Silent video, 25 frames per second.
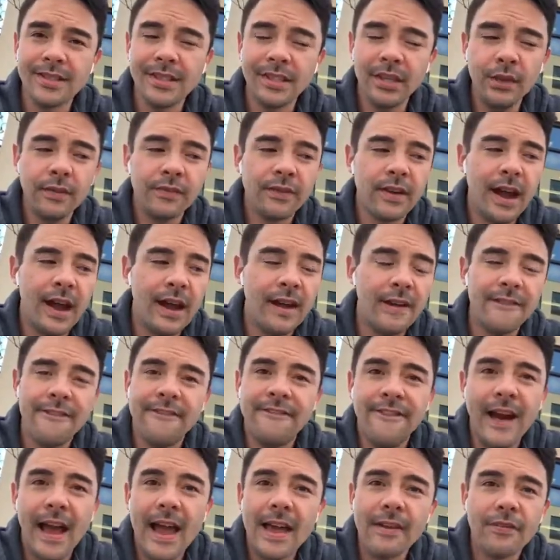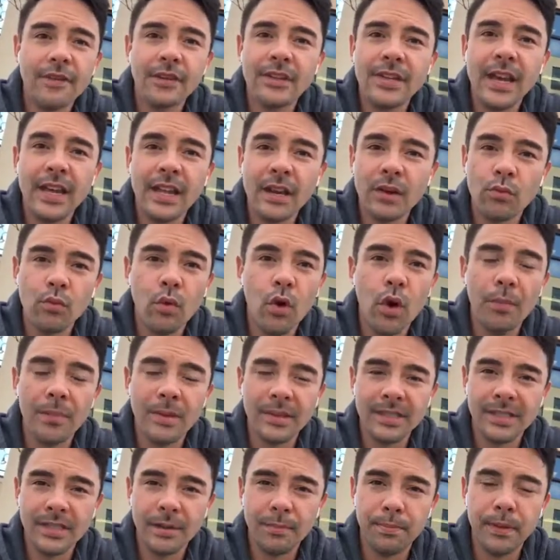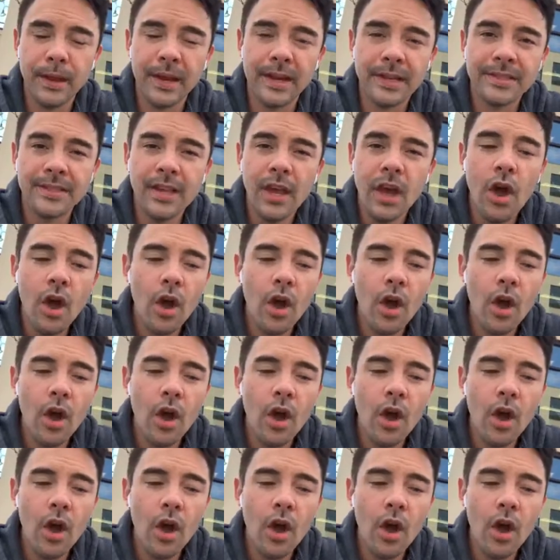you've got 5 or 10 enrollments to place.